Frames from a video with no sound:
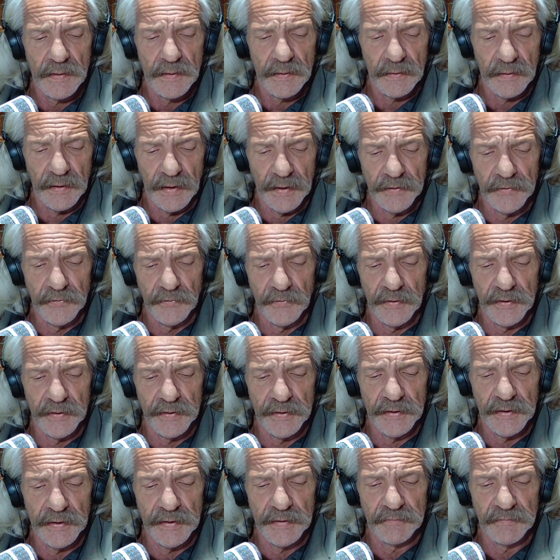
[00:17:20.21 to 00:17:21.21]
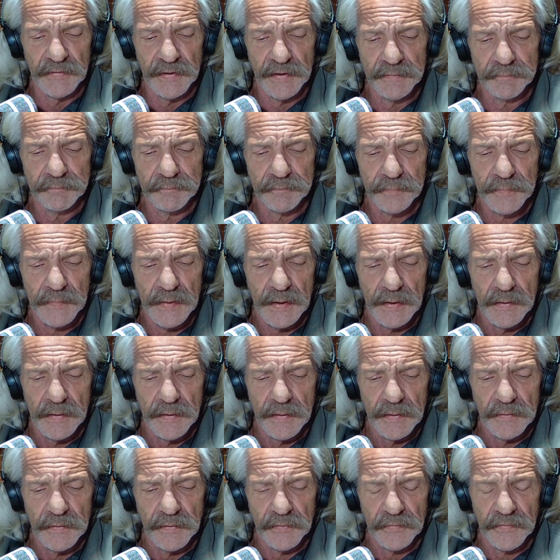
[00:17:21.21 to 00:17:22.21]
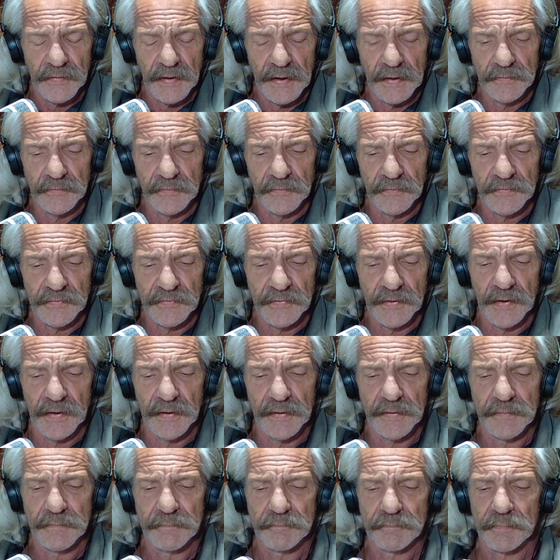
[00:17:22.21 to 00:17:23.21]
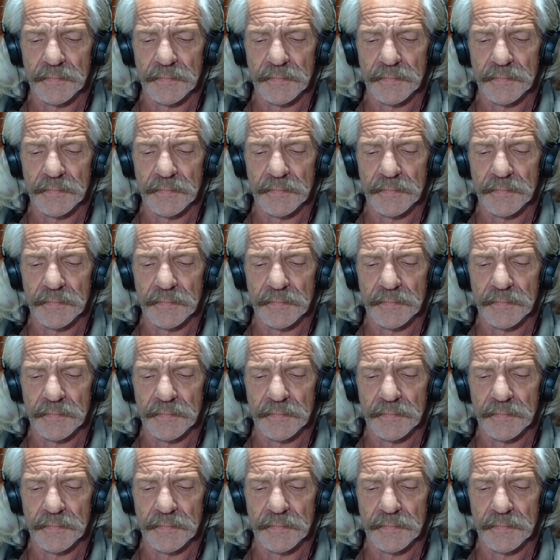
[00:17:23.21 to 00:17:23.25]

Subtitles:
Later in the evening, Nathanael said,